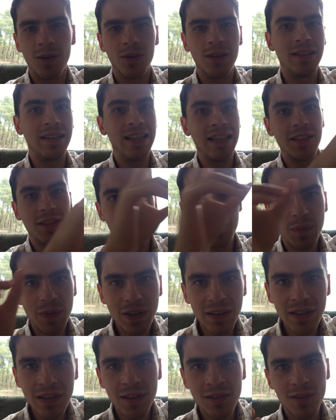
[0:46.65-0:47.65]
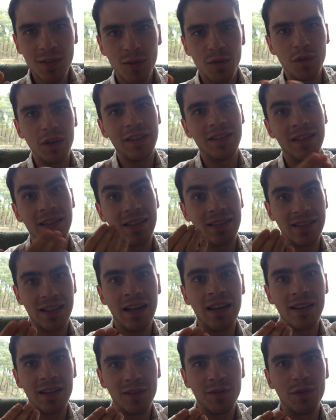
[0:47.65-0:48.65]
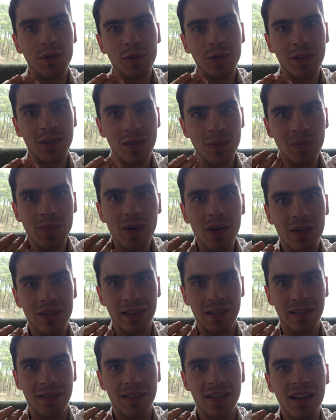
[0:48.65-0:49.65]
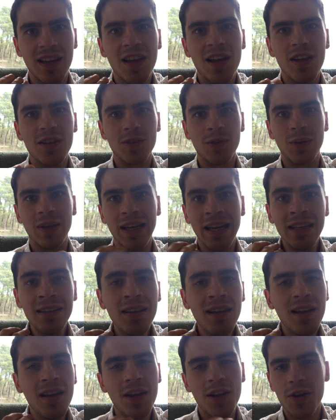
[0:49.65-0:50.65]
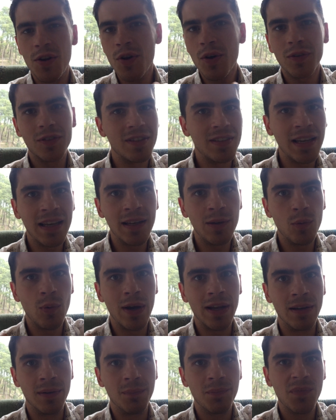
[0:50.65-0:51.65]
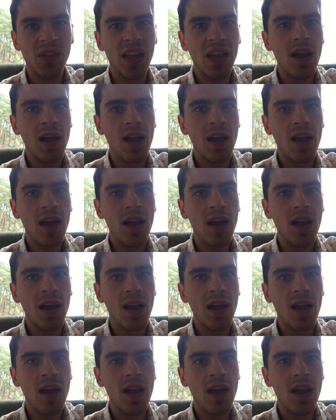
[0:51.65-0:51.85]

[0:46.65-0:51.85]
The experience of eating Italian food is important. So again, not saying when.